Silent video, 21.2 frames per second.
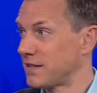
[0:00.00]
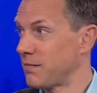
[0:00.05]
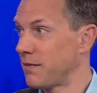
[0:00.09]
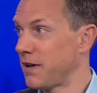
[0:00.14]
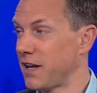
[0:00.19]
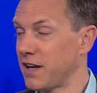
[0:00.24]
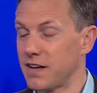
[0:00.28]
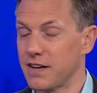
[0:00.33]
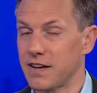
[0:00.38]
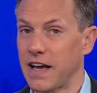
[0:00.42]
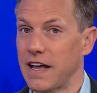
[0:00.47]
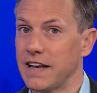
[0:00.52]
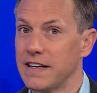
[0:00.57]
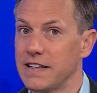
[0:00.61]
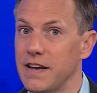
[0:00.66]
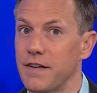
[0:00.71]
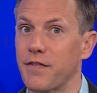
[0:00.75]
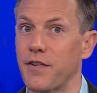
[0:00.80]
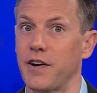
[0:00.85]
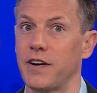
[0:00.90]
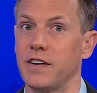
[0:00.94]
something kind of
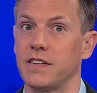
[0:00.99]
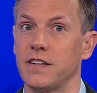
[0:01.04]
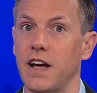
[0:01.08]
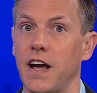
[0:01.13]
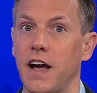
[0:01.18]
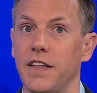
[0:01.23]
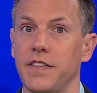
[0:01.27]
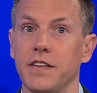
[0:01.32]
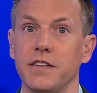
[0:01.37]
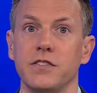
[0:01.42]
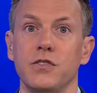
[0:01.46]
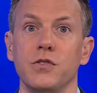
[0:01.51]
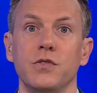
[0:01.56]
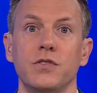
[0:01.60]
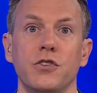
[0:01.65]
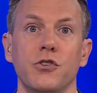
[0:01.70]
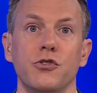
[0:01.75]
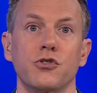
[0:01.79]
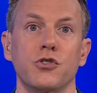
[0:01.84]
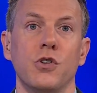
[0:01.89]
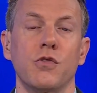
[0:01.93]
different. Uh, this new
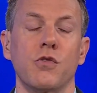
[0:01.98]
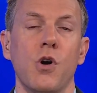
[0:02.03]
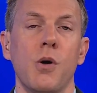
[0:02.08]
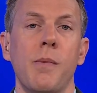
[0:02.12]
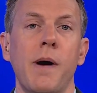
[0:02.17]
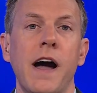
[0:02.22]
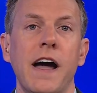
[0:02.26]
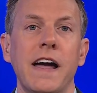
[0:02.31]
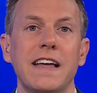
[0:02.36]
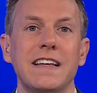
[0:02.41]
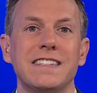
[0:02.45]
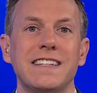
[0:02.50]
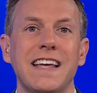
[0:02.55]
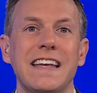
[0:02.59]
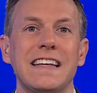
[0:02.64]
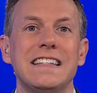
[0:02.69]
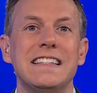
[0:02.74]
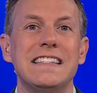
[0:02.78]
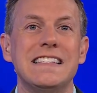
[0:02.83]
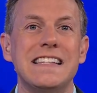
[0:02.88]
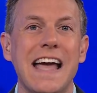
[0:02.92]
surgical robot is a
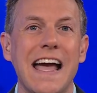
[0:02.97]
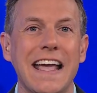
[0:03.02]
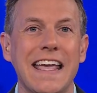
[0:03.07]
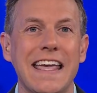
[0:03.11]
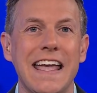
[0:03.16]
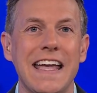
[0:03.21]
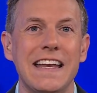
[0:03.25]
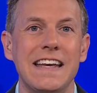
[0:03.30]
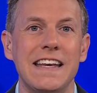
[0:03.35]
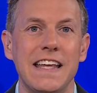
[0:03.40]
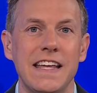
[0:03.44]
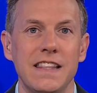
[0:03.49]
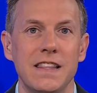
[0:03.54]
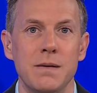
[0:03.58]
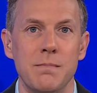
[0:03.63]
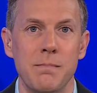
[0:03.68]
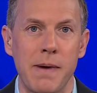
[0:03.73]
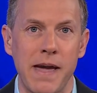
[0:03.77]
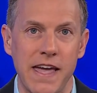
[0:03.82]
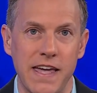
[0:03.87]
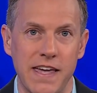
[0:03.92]
decade in the
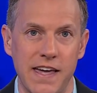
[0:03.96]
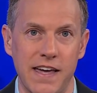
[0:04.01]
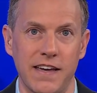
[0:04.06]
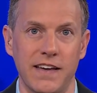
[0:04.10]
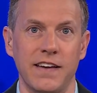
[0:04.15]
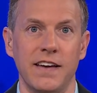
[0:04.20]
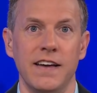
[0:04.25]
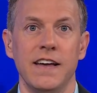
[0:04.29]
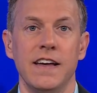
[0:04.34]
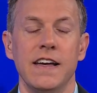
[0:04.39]
making,